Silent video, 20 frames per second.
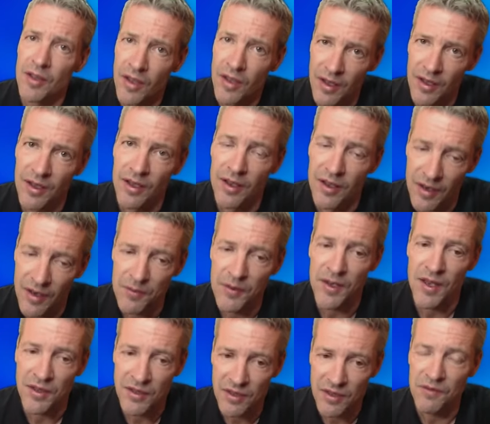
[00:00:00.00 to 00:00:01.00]

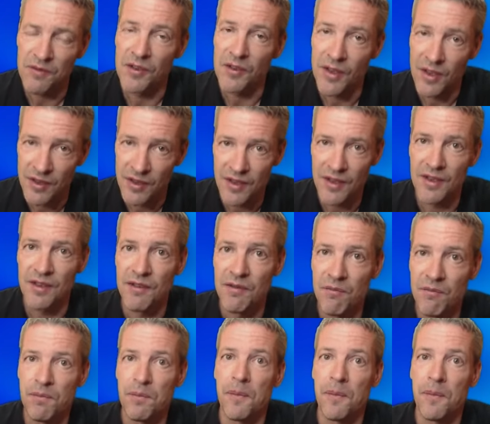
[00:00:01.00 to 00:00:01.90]
Kramnik has a different idea.